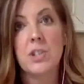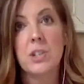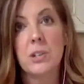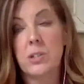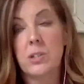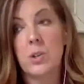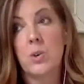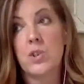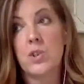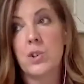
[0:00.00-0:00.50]

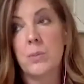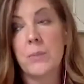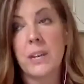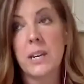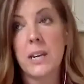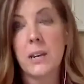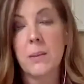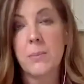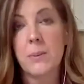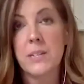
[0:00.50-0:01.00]
Social
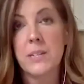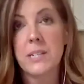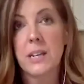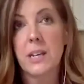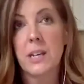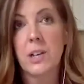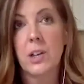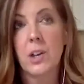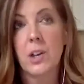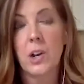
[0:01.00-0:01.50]
media in
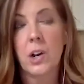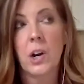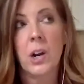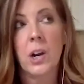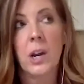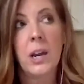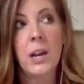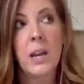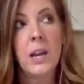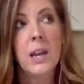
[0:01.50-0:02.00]
particular
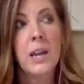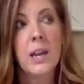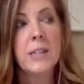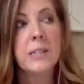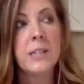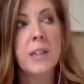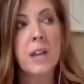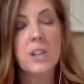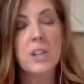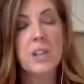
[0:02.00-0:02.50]
is
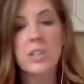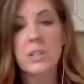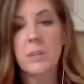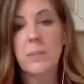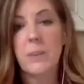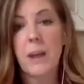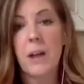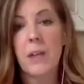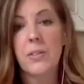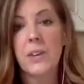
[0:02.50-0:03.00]
not just
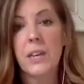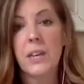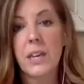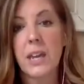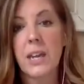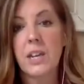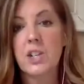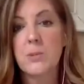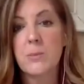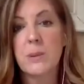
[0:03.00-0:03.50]
about the
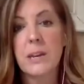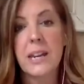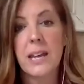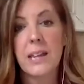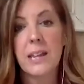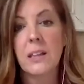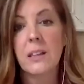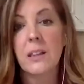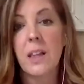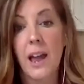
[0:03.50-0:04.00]
engagement
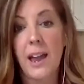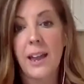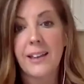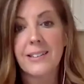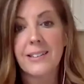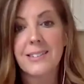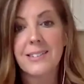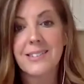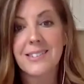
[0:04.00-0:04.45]
and the likes,